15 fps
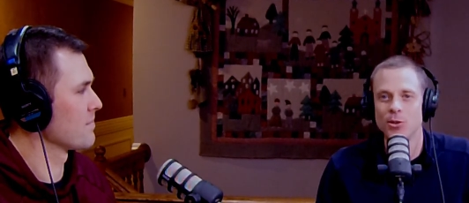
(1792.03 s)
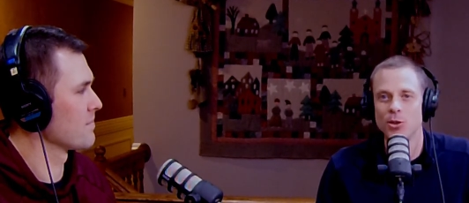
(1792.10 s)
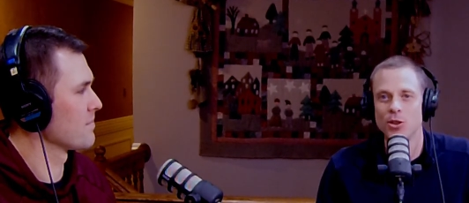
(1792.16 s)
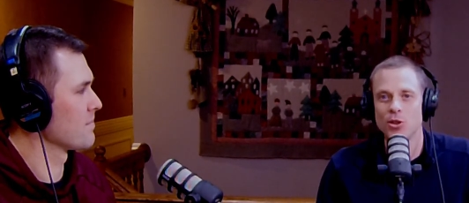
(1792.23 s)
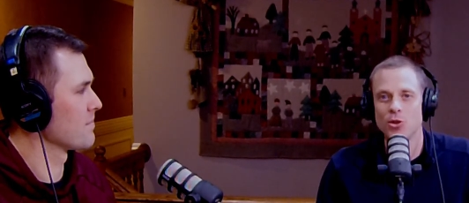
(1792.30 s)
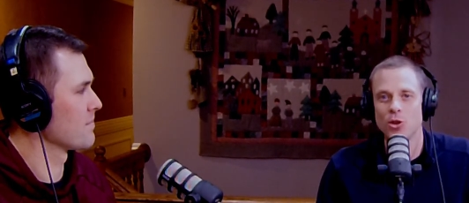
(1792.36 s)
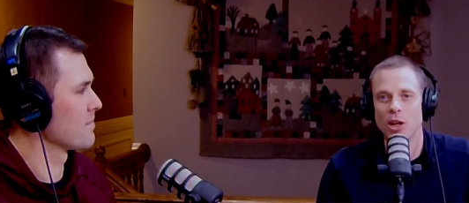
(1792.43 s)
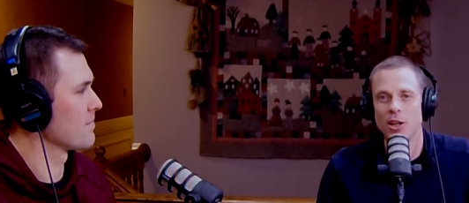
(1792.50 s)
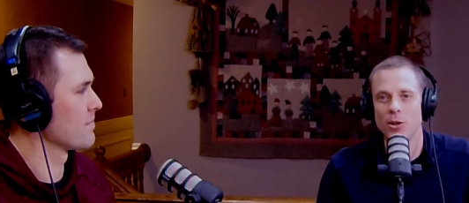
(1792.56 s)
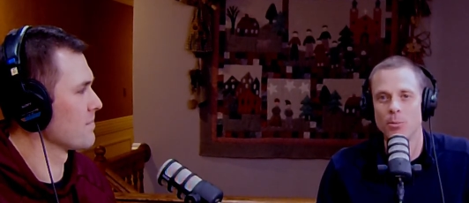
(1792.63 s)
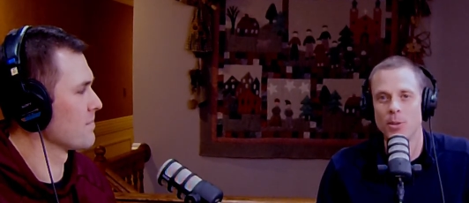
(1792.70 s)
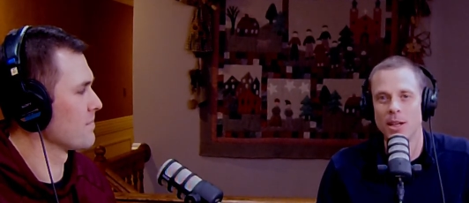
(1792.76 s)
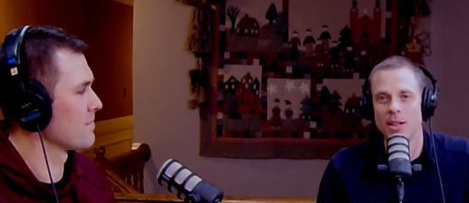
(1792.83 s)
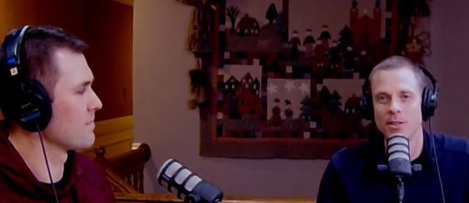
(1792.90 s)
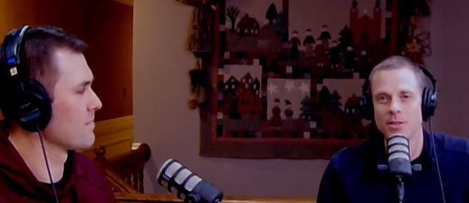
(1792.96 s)
Speaker 1: so just try
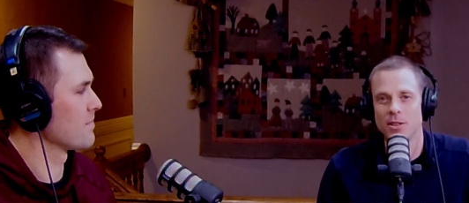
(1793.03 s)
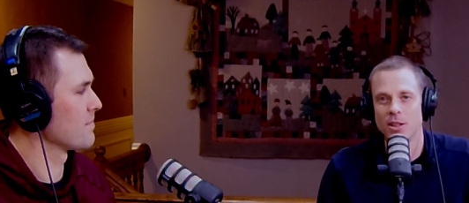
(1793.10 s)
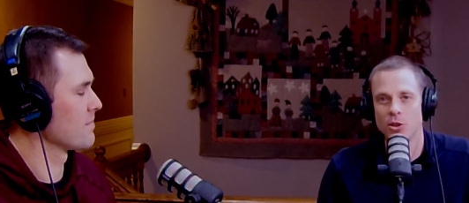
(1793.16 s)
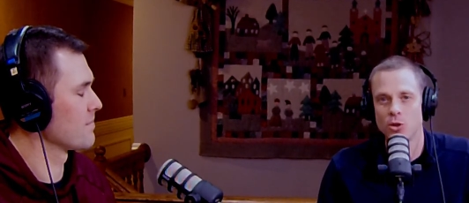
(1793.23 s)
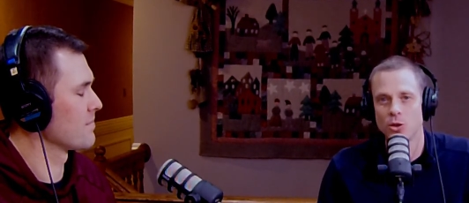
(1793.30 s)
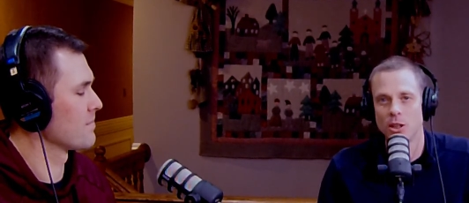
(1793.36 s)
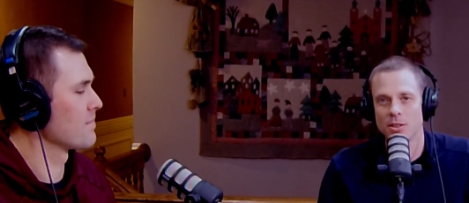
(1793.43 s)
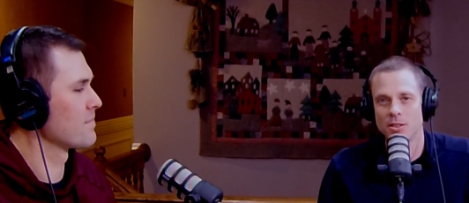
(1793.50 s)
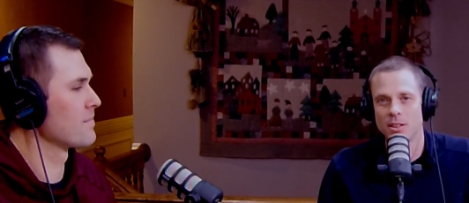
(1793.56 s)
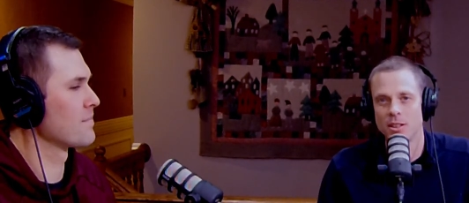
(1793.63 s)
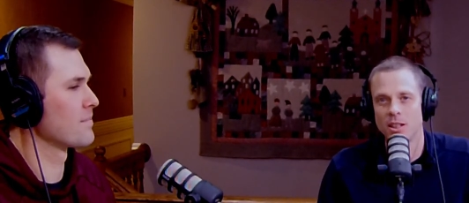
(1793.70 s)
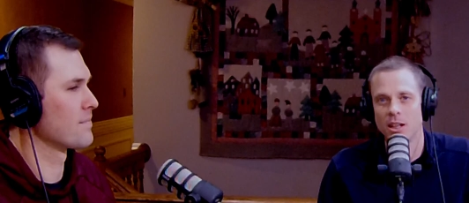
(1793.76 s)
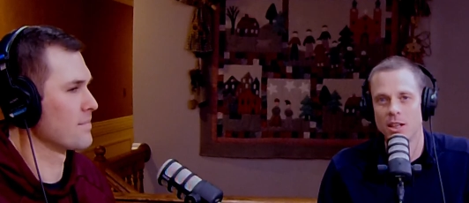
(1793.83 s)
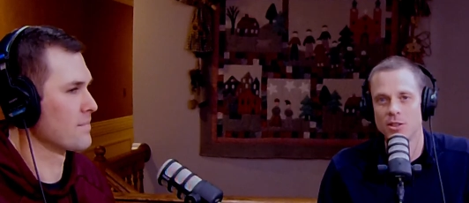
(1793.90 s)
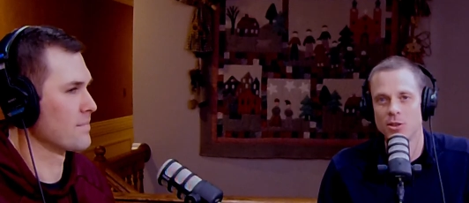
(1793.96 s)
your best and
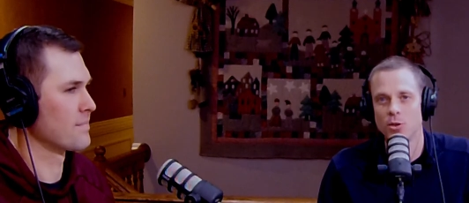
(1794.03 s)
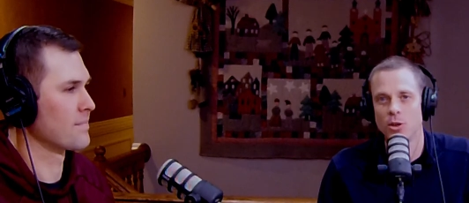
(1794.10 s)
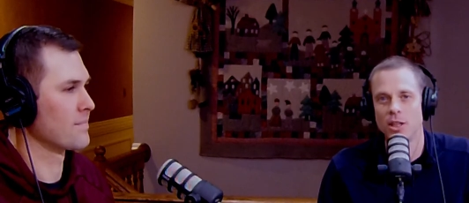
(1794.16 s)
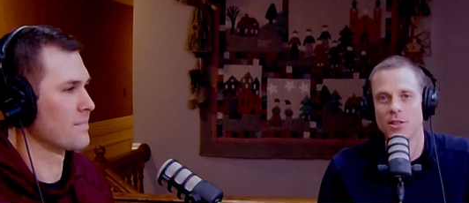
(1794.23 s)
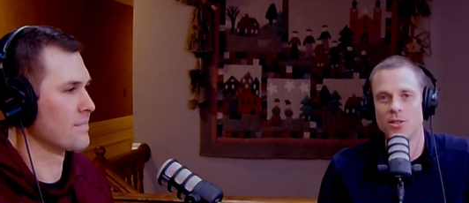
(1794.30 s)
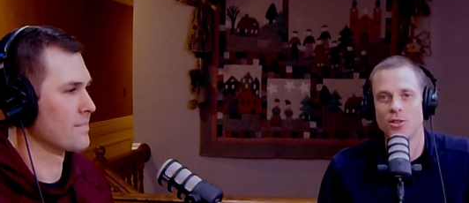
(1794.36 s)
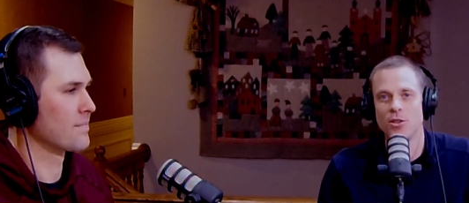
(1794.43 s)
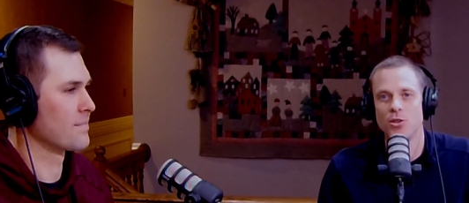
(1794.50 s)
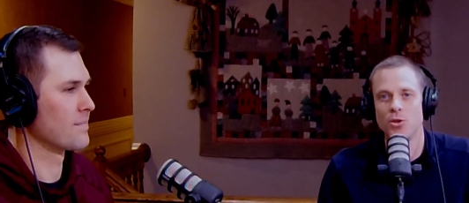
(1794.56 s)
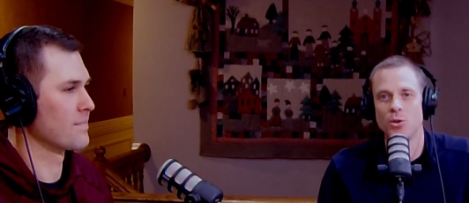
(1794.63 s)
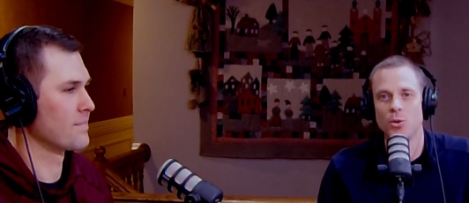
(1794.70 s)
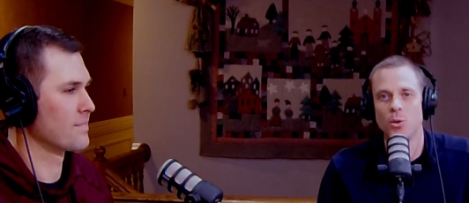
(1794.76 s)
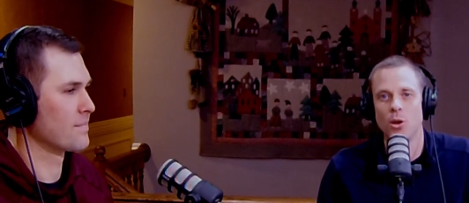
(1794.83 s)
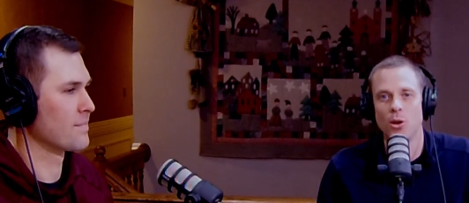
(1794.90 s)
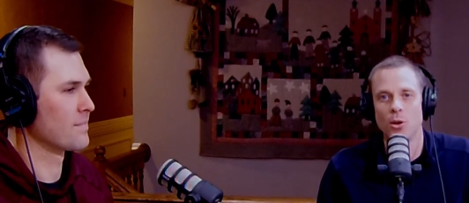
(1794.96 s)
trust in God's grace to
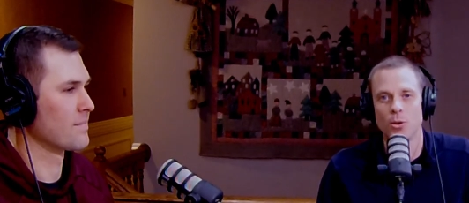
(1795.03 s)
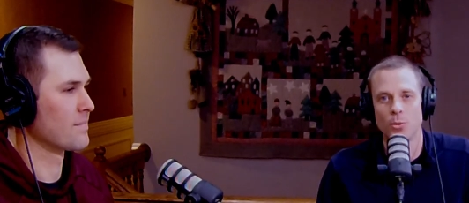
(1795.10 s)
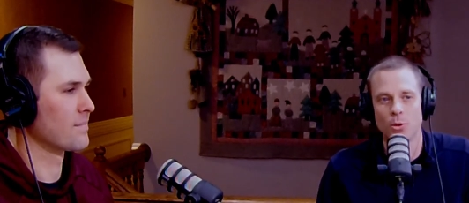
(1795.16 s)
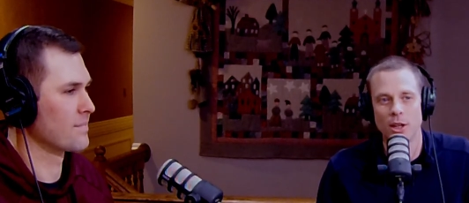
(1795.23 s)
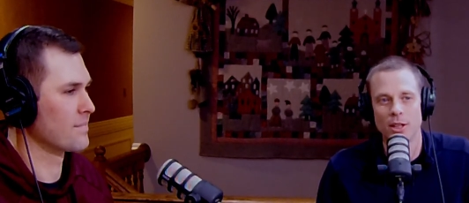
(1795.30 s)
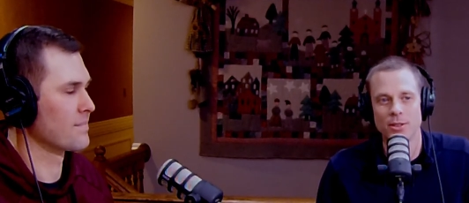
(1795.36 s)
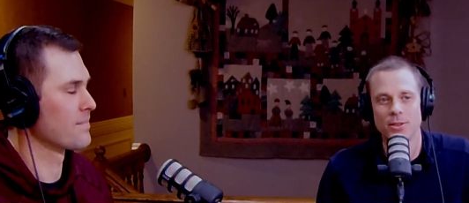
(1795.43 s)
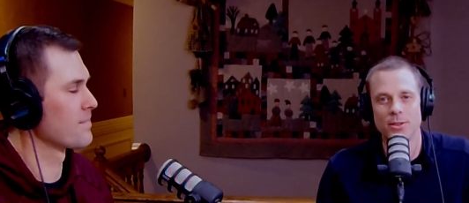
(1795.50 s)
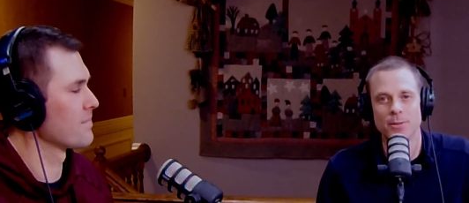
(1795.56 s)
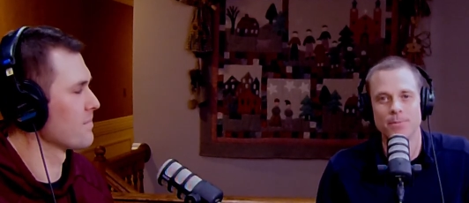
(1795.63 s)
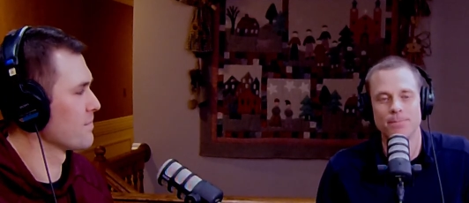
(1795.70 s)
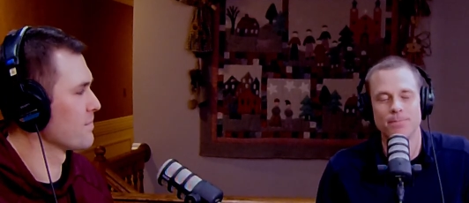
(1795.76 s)
do all the rest.